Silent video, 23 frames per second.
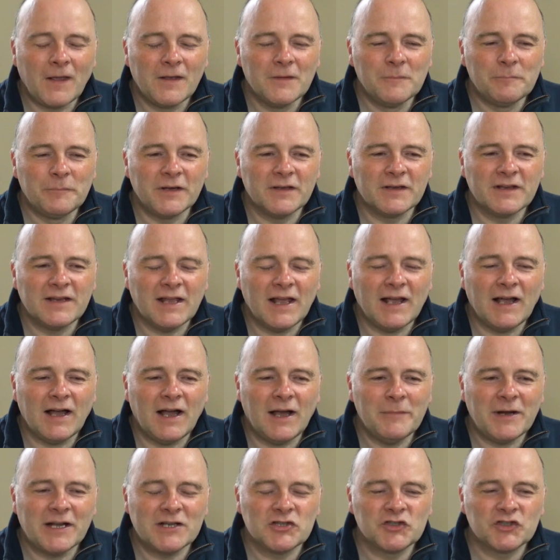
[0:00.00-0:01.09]
But yeah, I
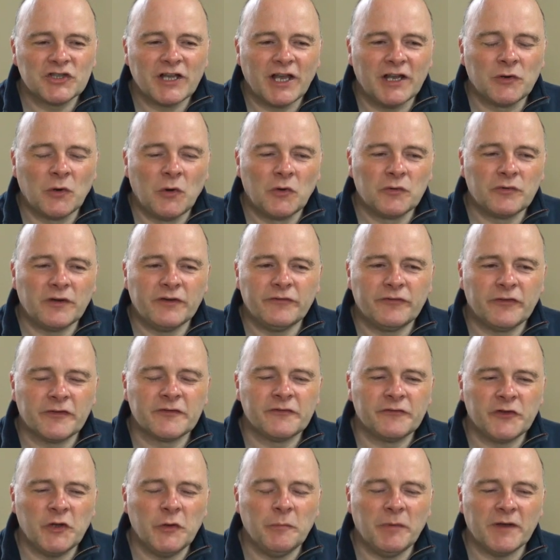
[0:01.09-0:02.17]
managed to get an order in for a
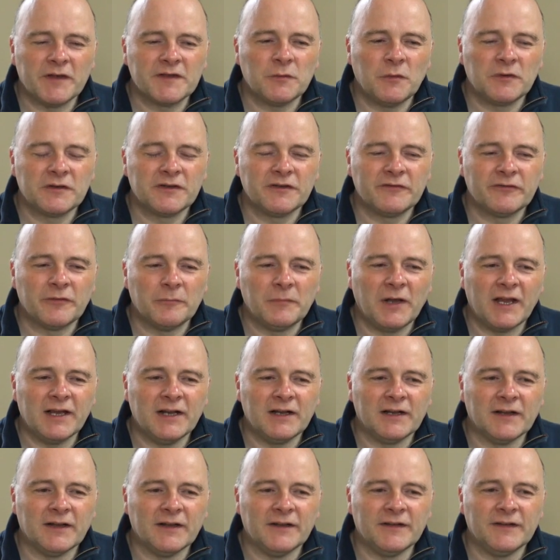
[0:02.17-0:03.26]
few bits I wanted from
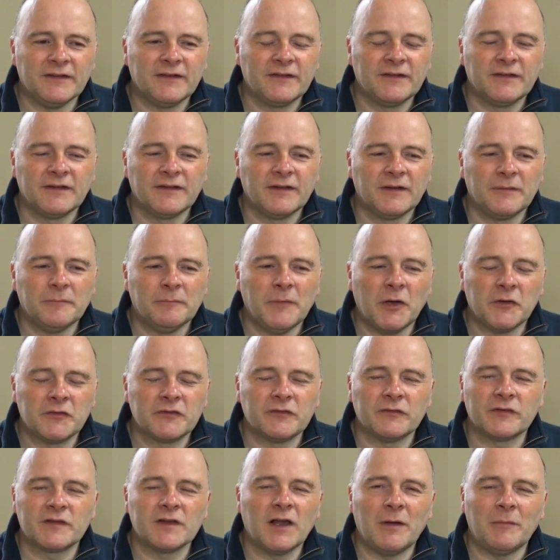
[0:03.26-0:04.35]
Lakeland. Most
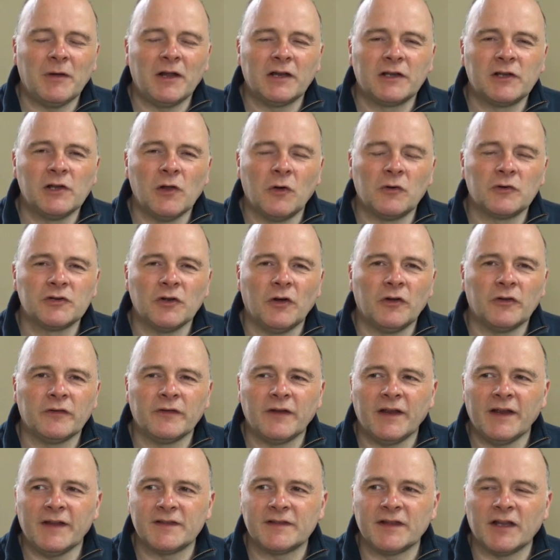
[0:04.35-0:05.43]
of the time I'd logged on,
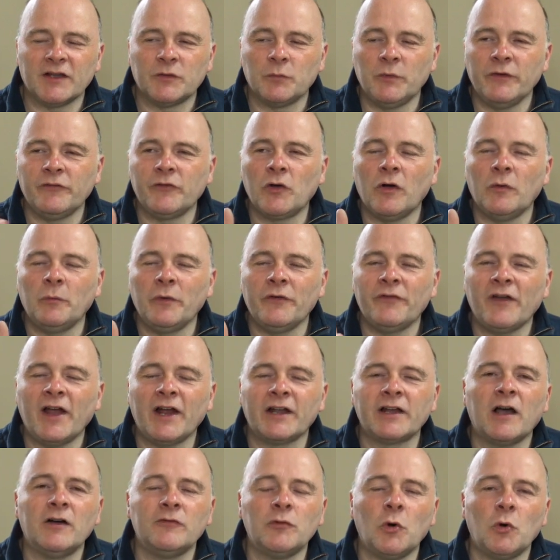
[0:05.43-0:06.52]
it said we've
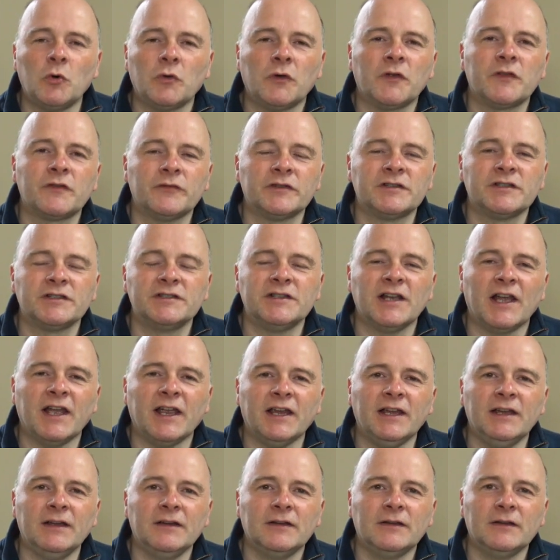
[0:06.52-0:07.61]
had our orders for
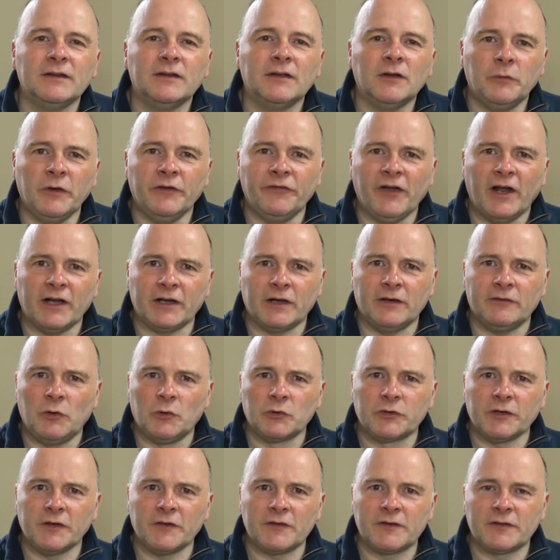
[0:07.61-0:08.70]
today. We've had our
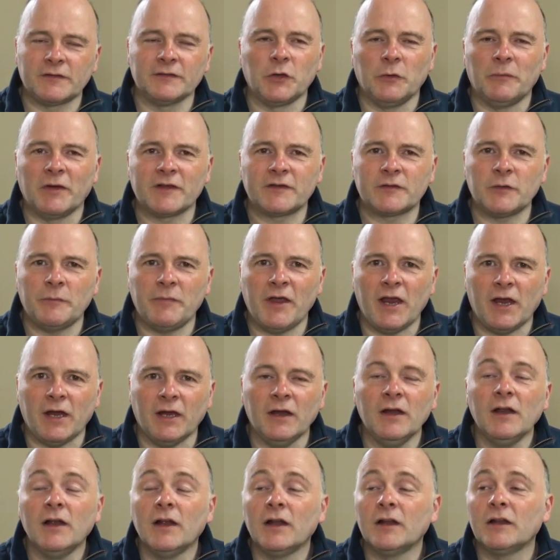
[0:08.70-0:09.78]
orders, you must
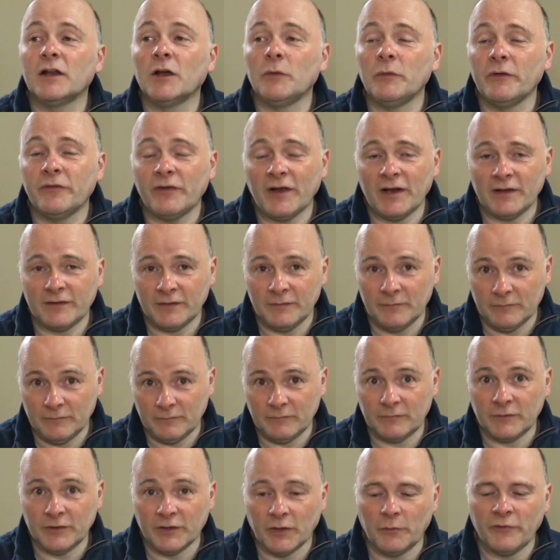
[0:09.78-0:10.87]
obey. No, we've had
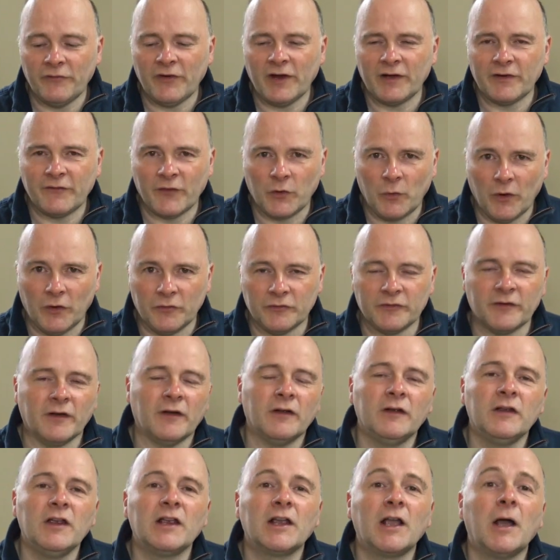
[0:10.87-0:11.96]
the
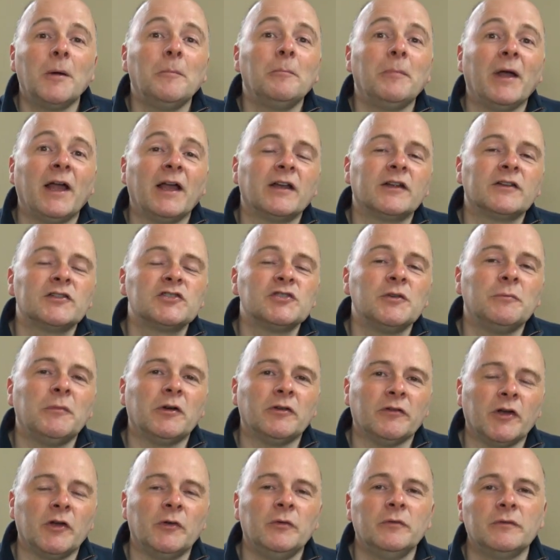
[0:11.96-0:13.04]
quota, come back
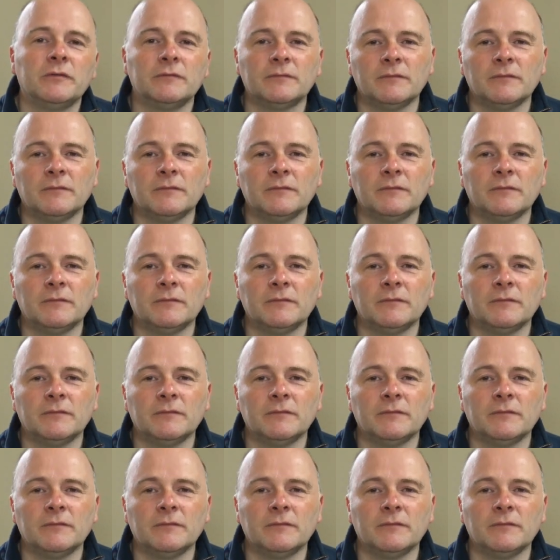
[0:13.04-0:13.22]
tomorrow.